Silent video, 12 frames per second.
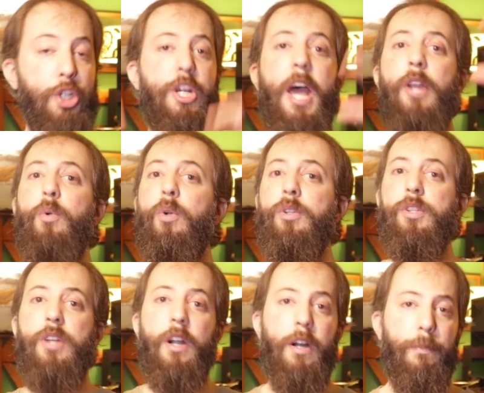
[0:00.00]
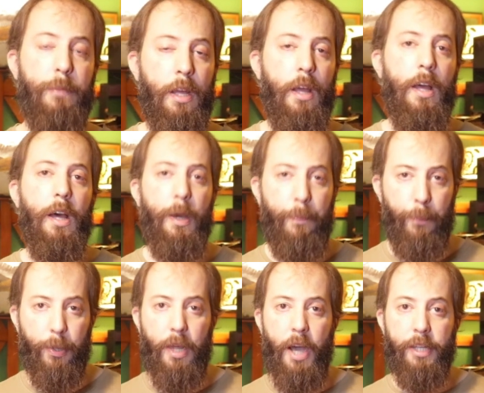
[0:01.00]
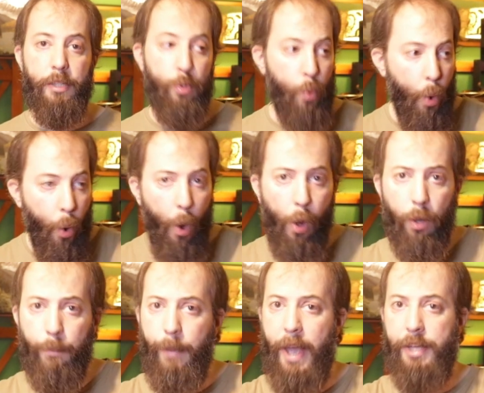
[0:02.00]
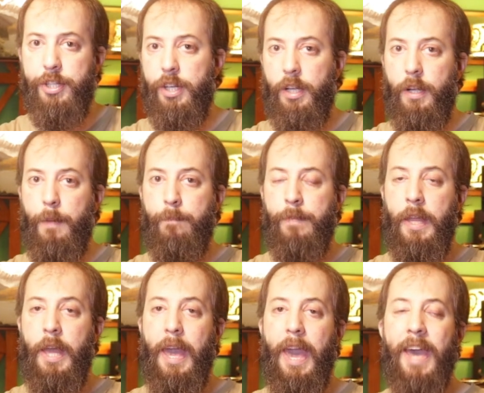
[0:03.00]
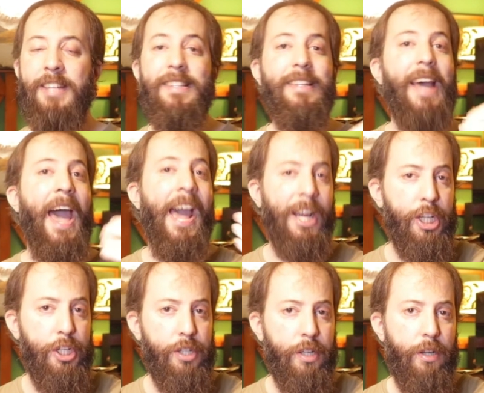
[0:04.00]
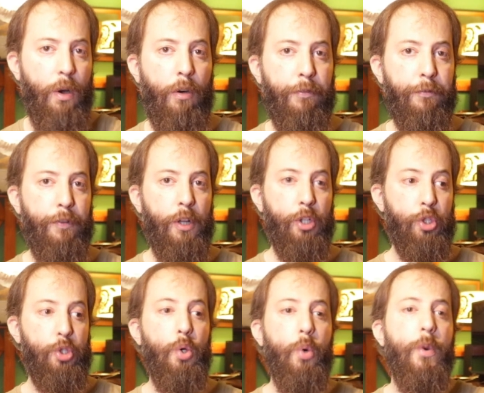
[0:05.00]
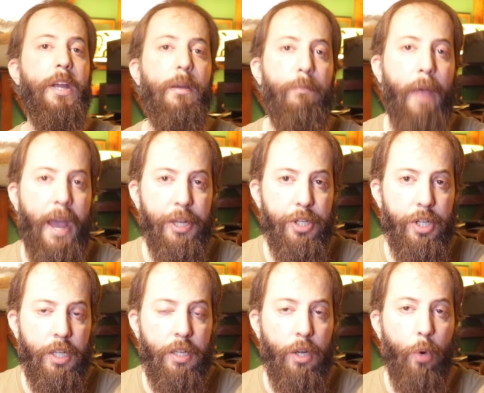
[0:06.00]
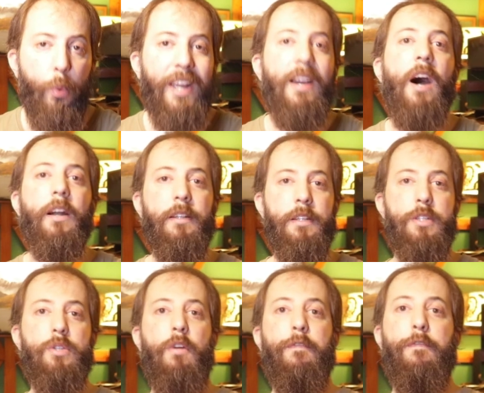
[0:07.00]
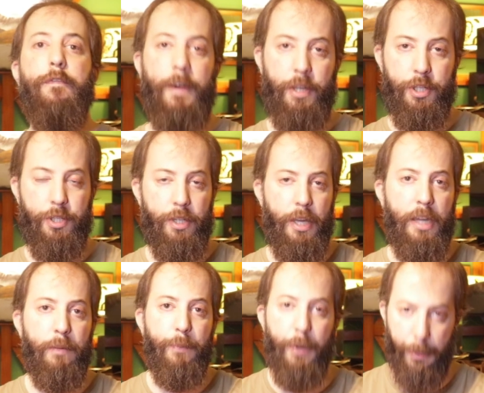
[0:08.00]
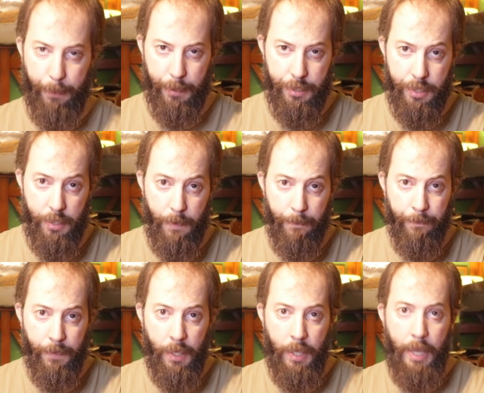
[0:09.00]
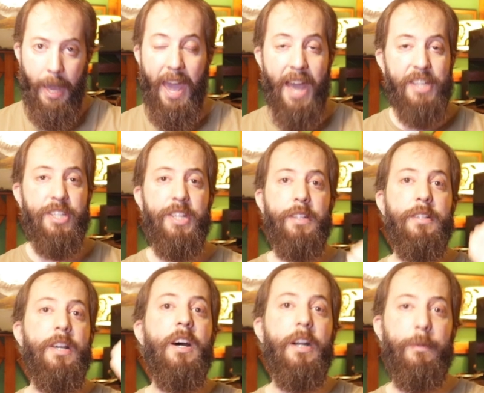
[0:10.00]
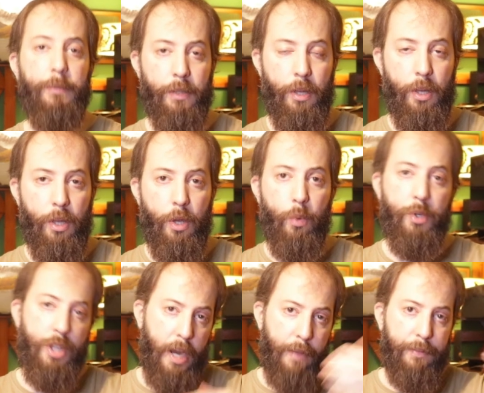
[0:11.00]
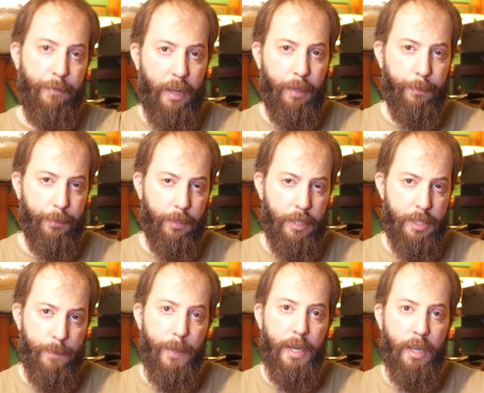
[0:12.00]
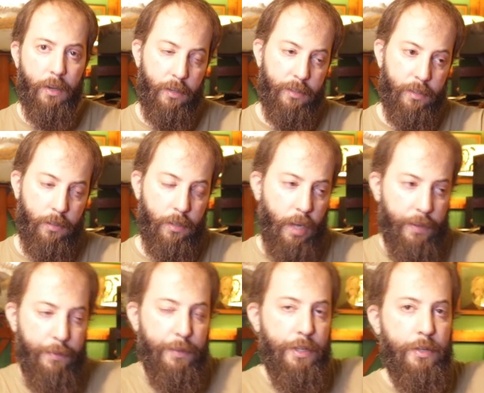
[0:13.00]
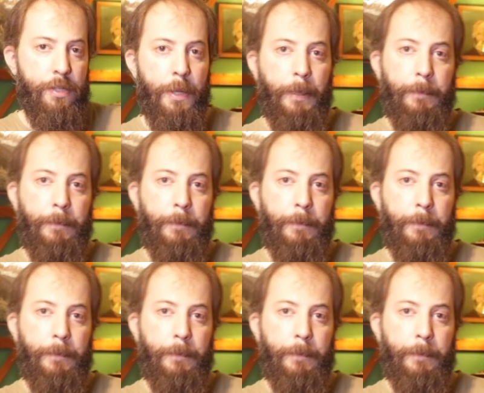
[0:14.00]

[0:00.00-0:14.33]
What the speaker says: general term applied to all magic, as the action of doing magic, regardless of function and purpose. As a term, which I have developed its meaning on other videos,